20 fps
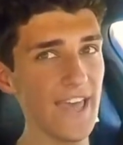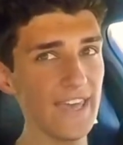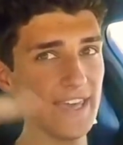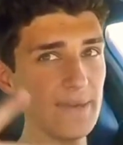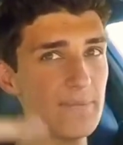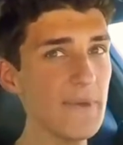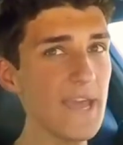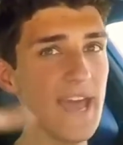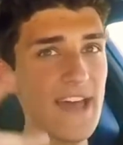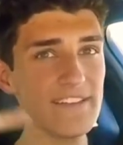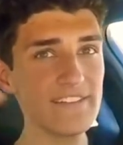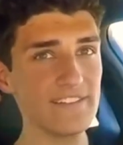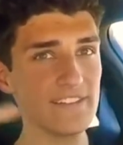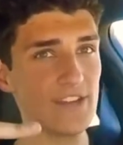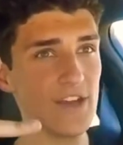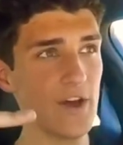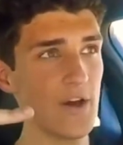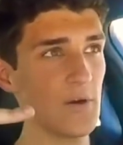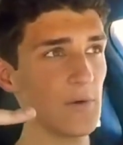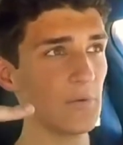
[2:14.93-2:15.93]
eBay
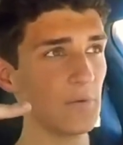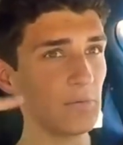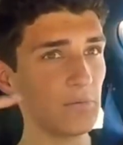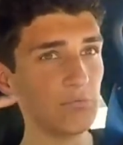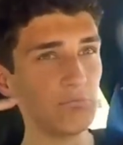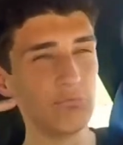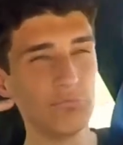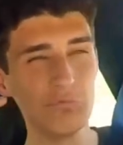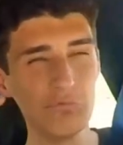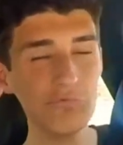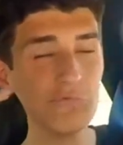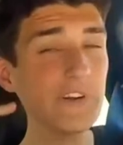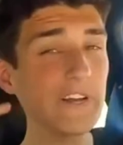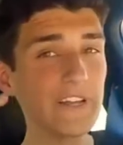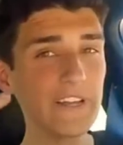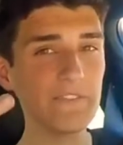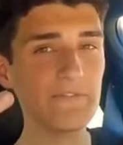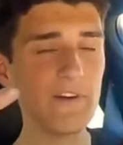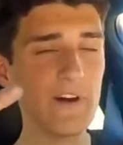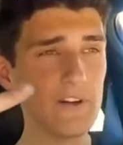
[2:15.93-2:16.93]
SEO
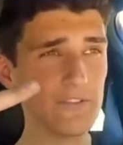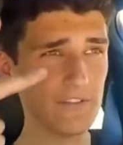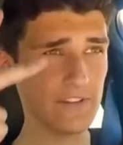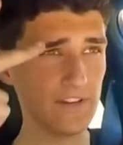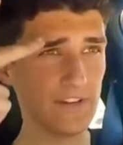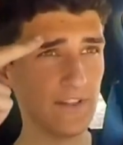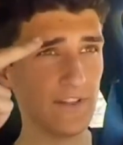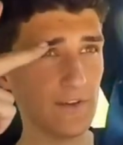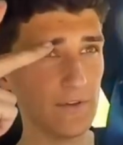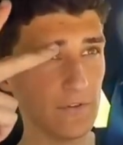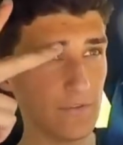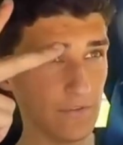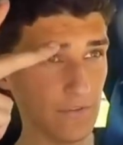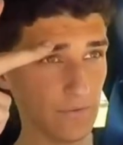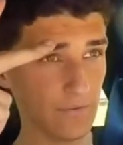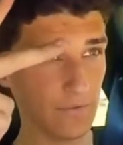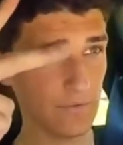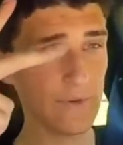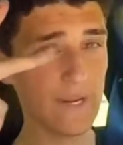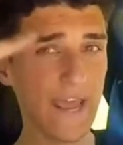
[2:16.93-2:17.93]
really falls into those
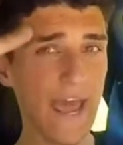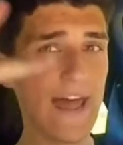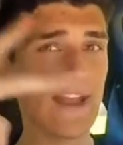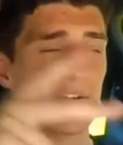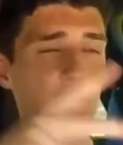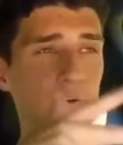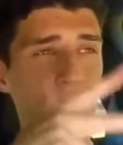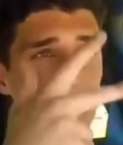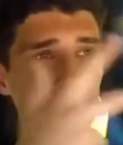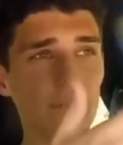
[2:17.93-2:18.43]
3 categories.